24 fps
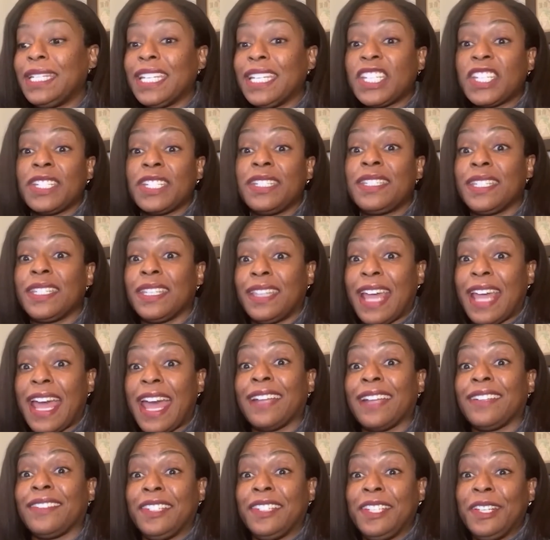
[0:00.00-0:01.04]
In addition to
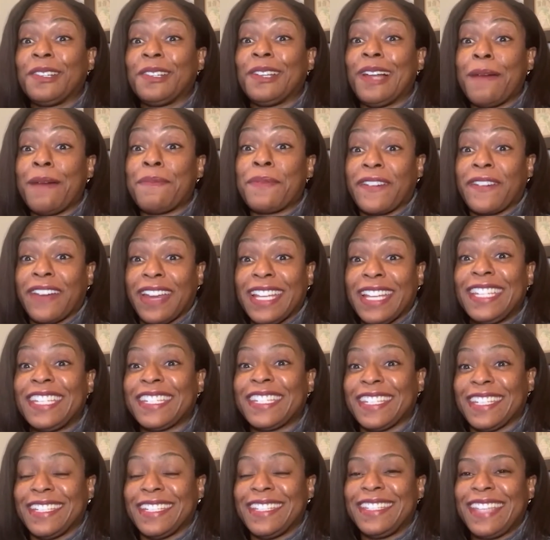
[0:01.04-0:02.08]
that, legal
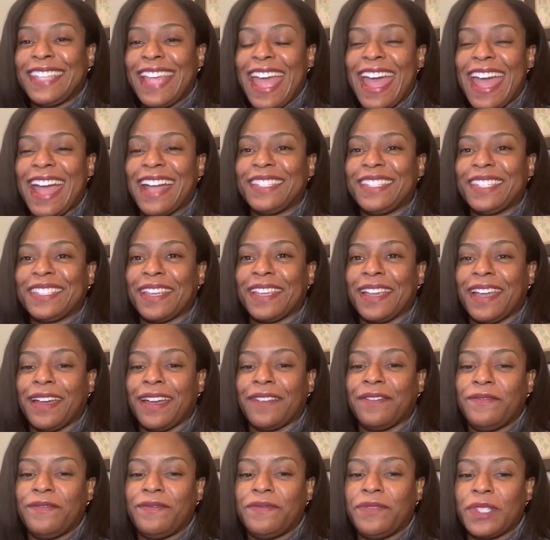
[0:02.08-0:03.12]
operations had
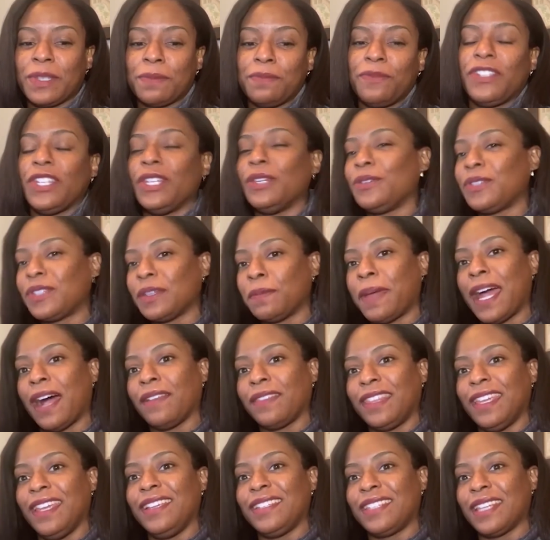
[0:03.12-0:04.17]
some views
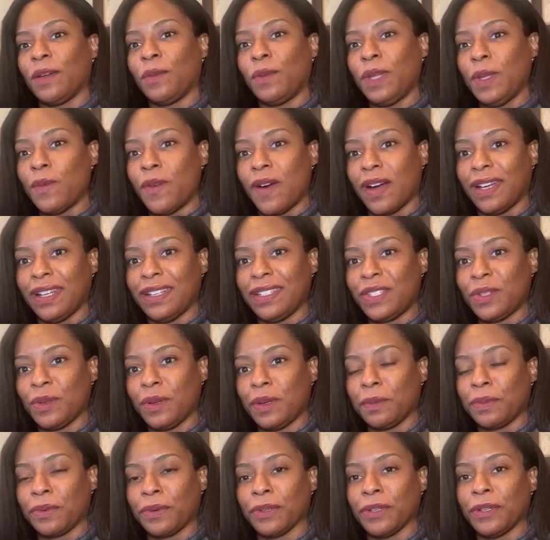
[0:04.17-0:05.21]
about things that we wanted
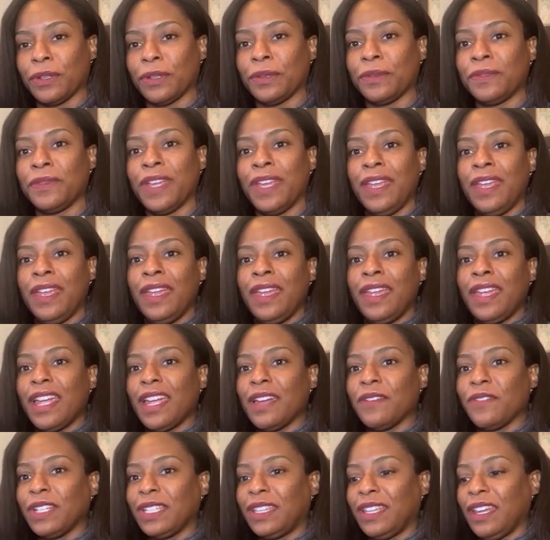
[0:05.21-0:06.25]
to improve,
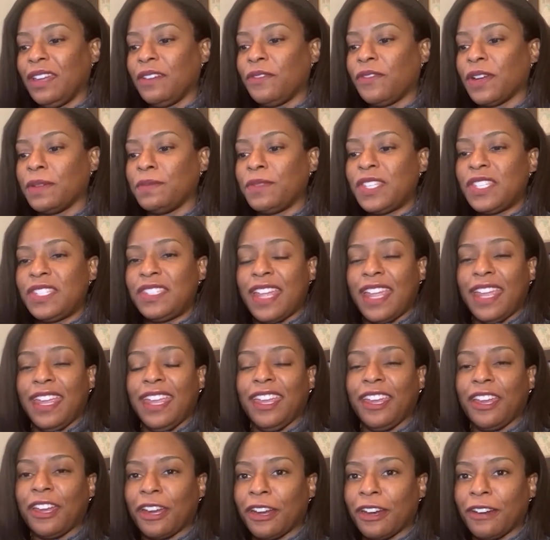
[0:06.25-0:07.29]
everything from
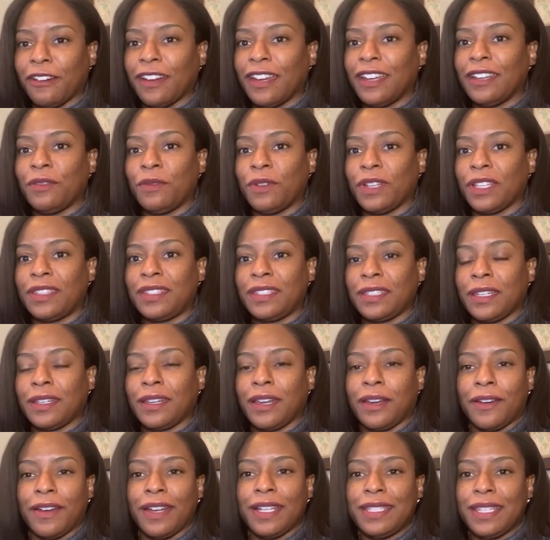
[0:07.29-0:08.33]
staying current with
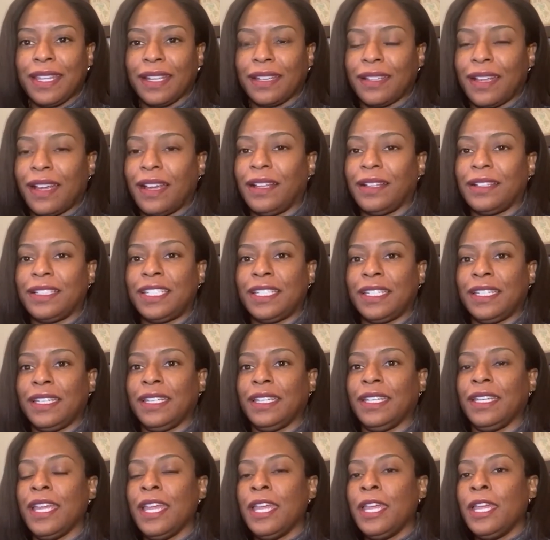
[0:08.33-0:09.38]
current
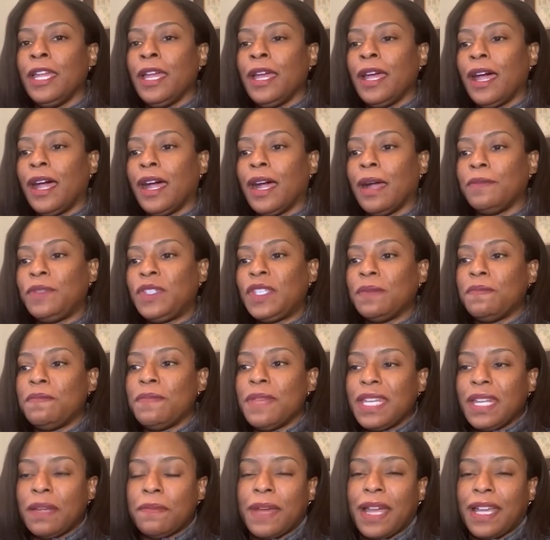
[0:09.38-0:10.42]
technology to
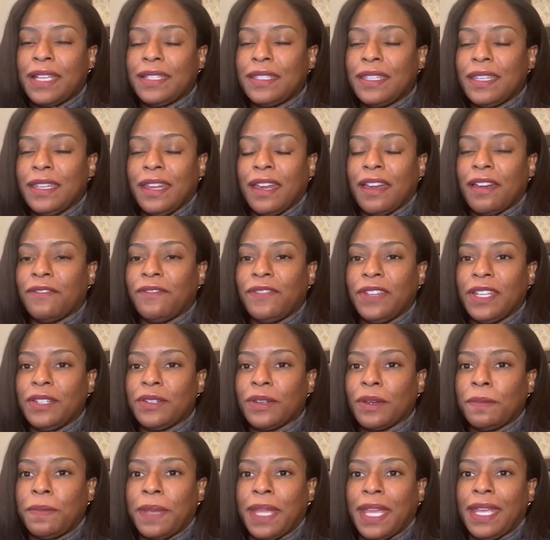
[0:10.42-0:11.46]
minimizing our
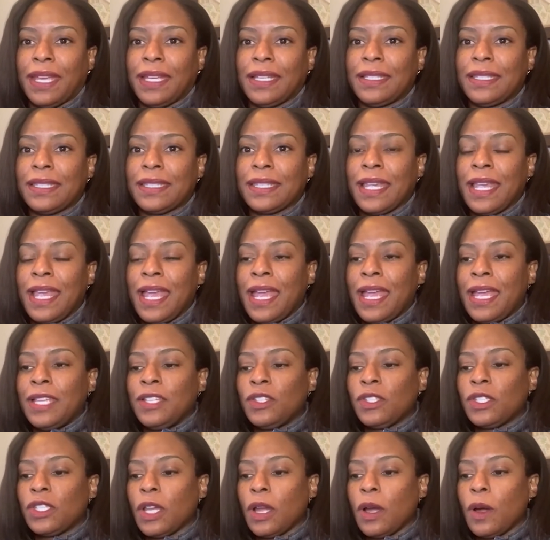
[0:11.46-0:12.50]
vendor base.
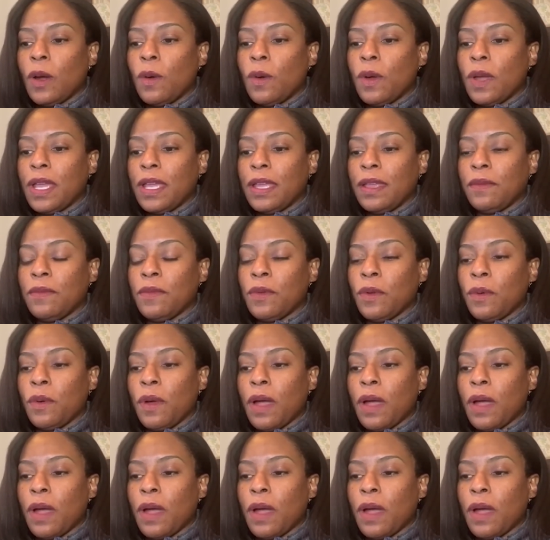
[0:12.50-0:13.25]
So